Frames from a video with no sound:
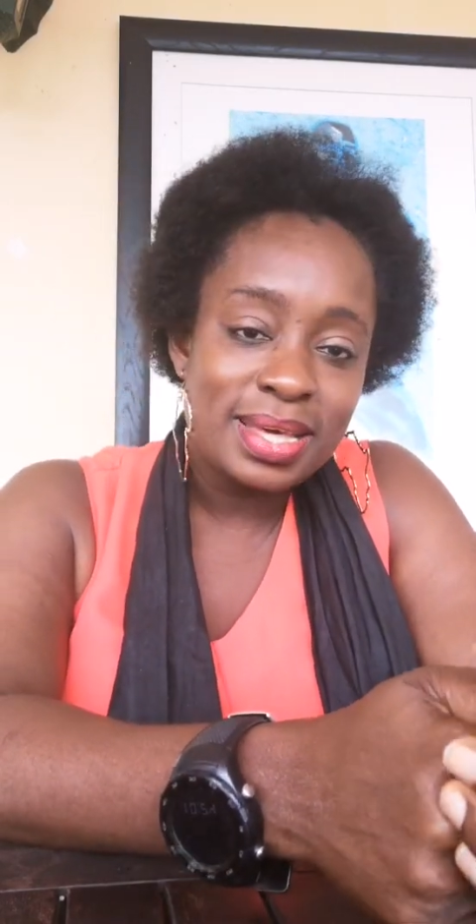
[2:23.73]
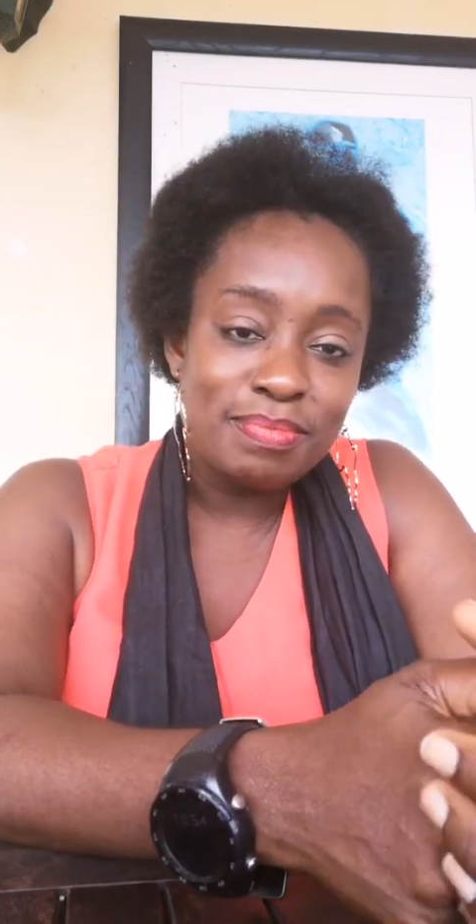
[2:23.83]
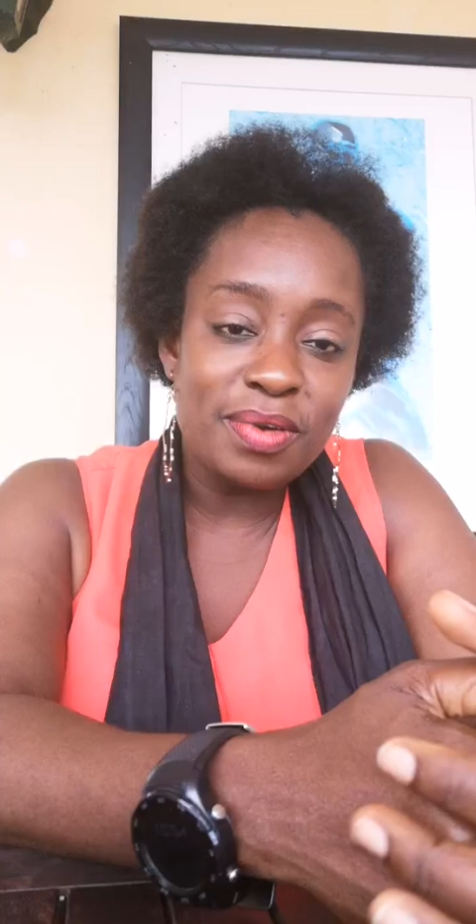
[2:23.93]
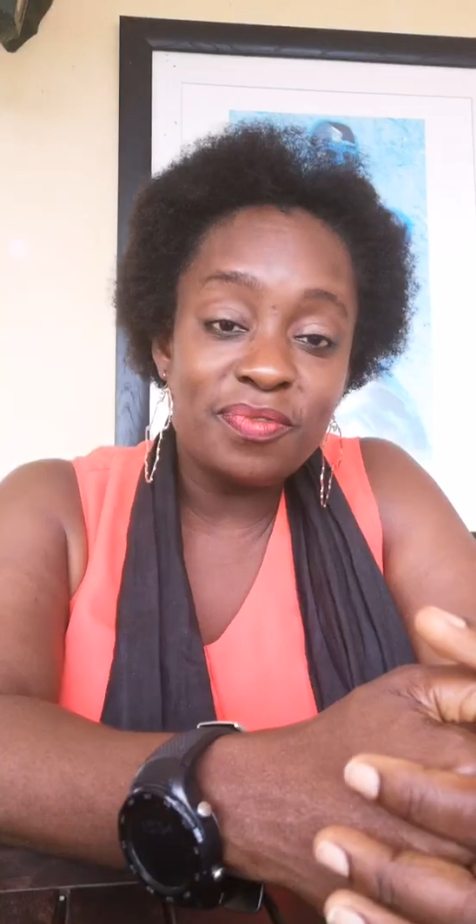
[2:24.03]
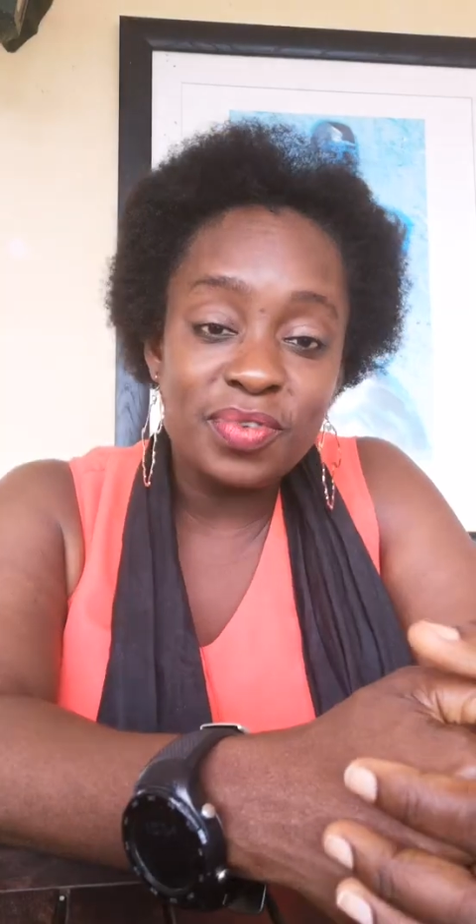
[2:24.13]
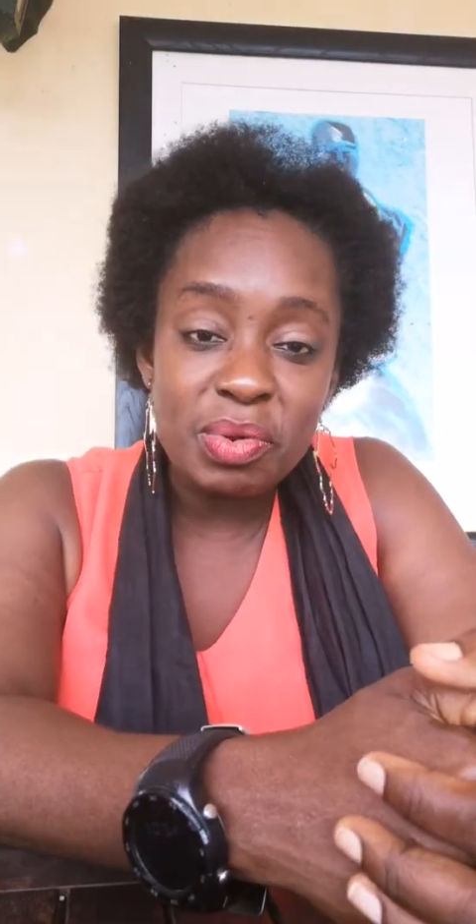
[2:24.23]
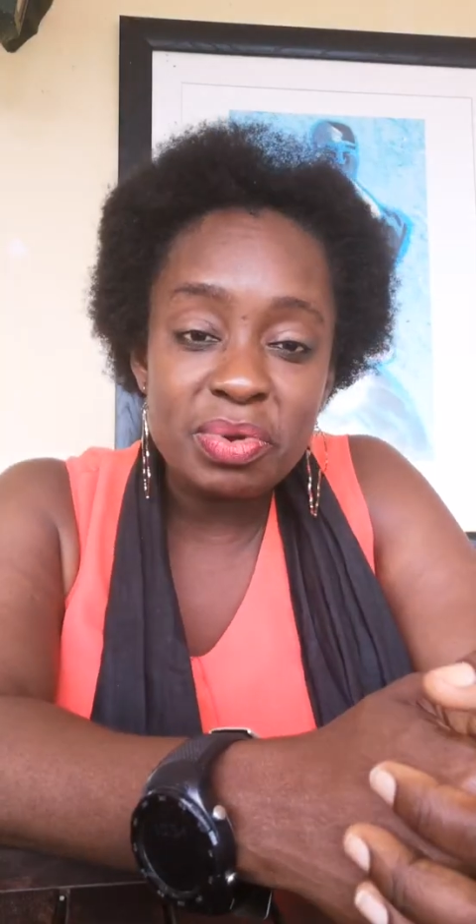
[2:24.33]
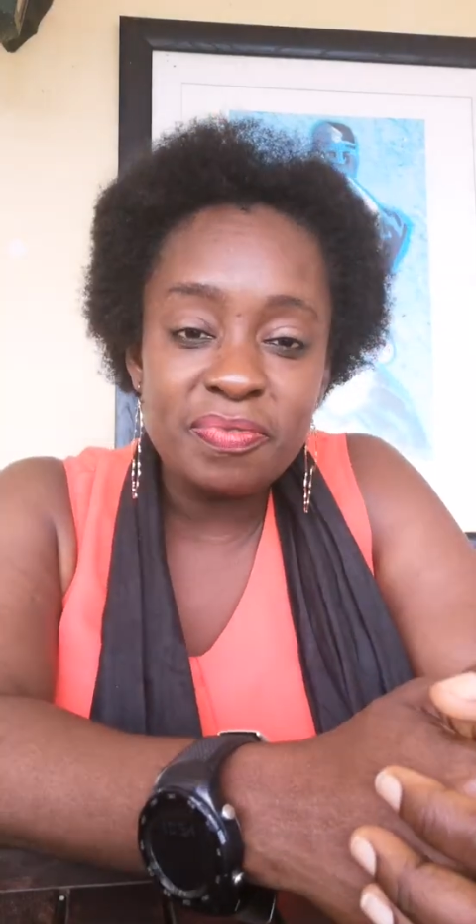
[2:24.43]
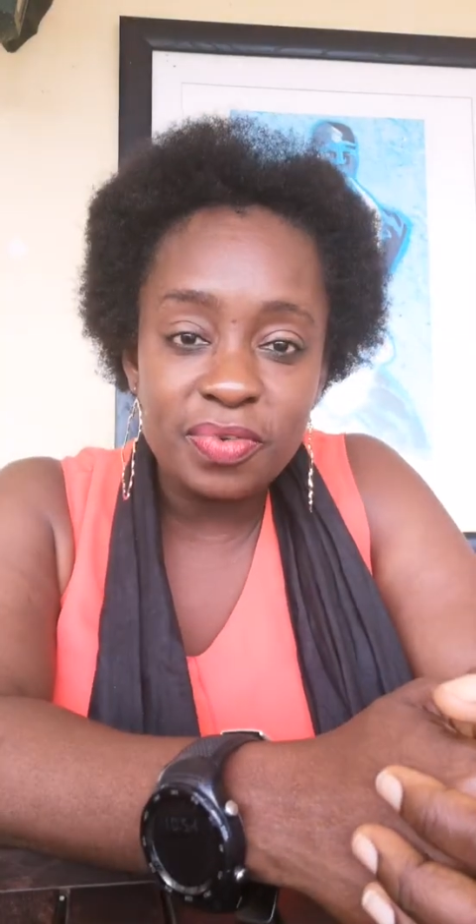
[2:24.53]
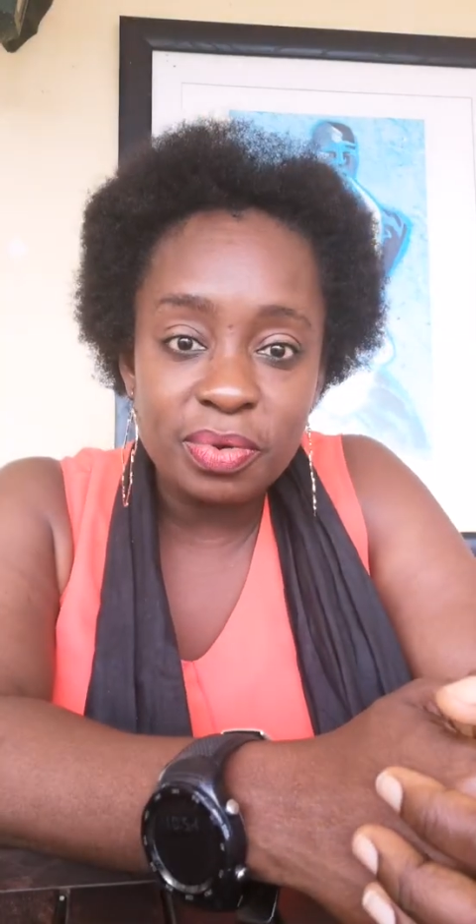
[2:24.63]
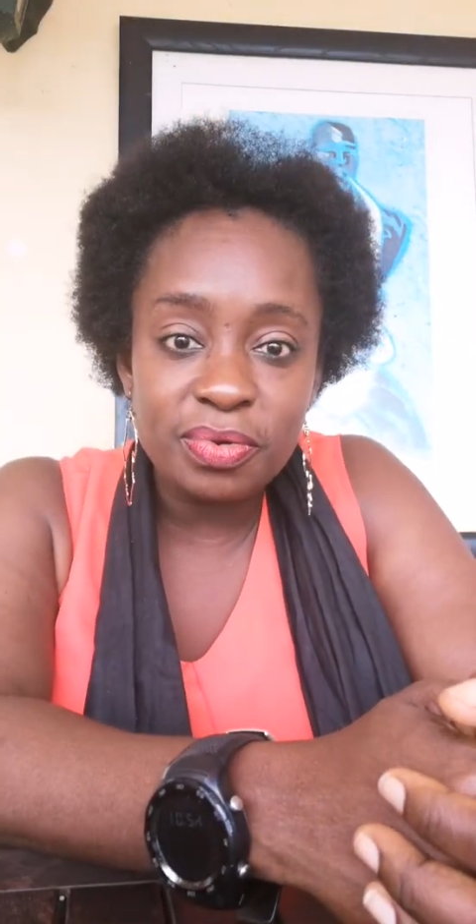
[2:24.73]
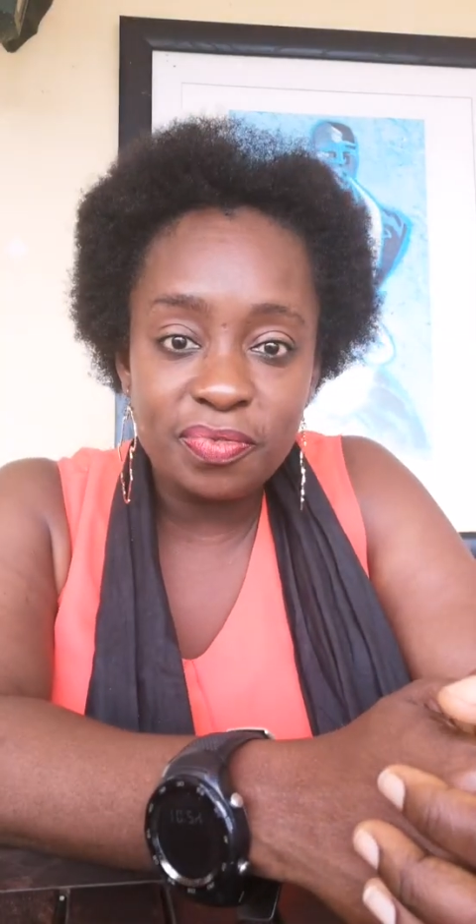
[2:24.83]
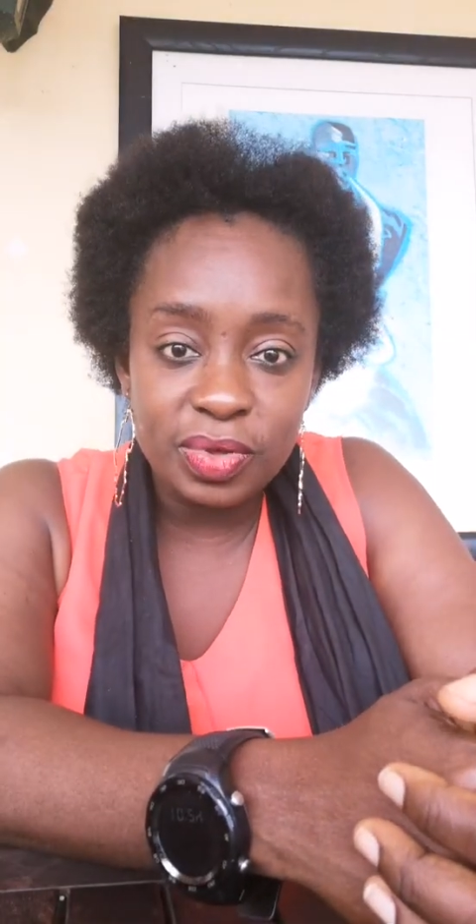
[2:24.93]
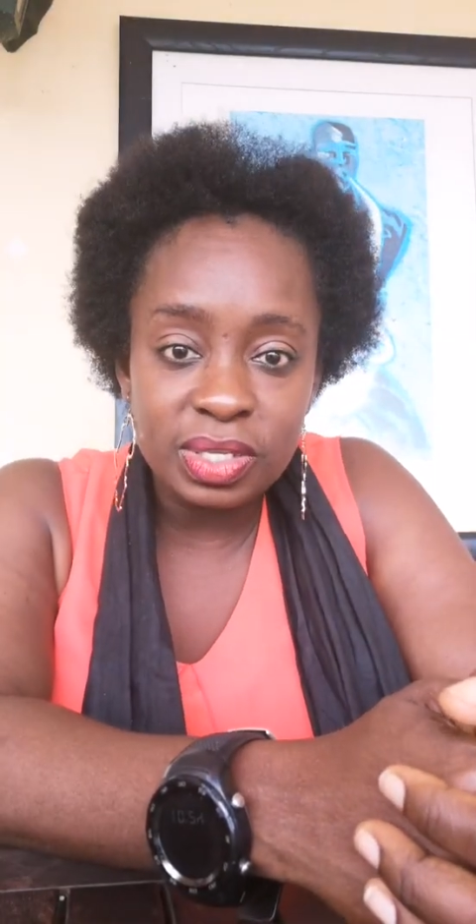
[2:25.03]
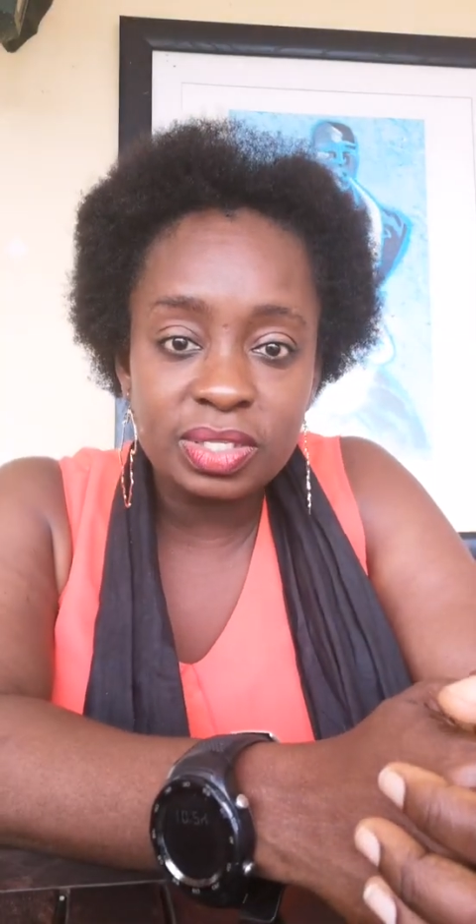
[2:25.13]
My very, very
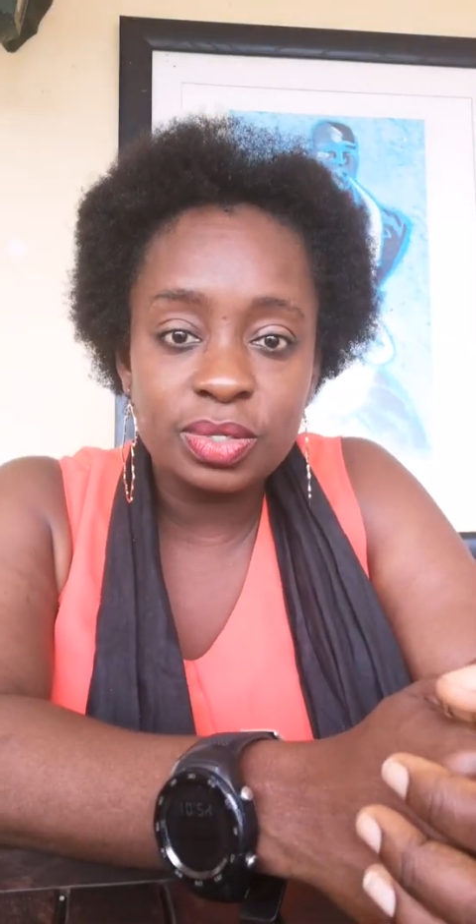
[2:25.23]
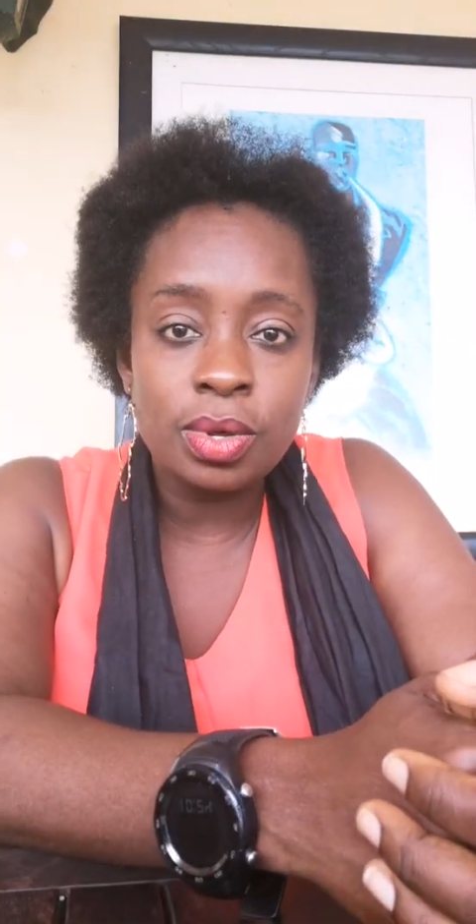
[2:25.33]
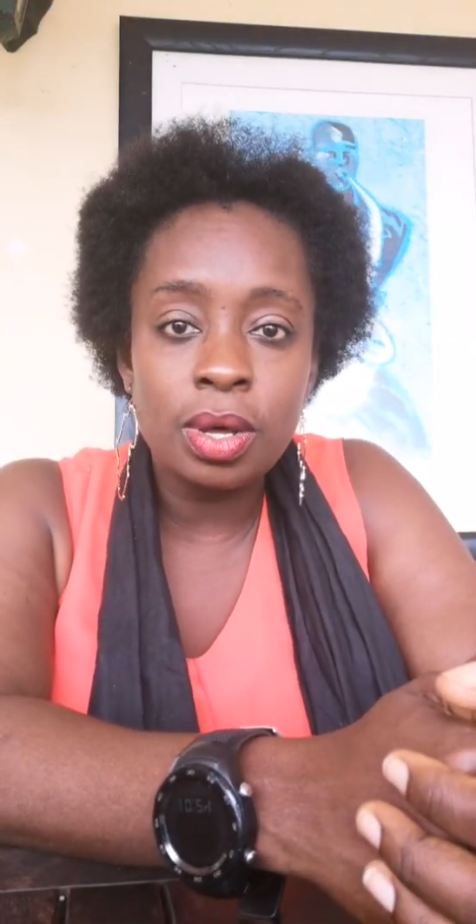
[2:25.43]
first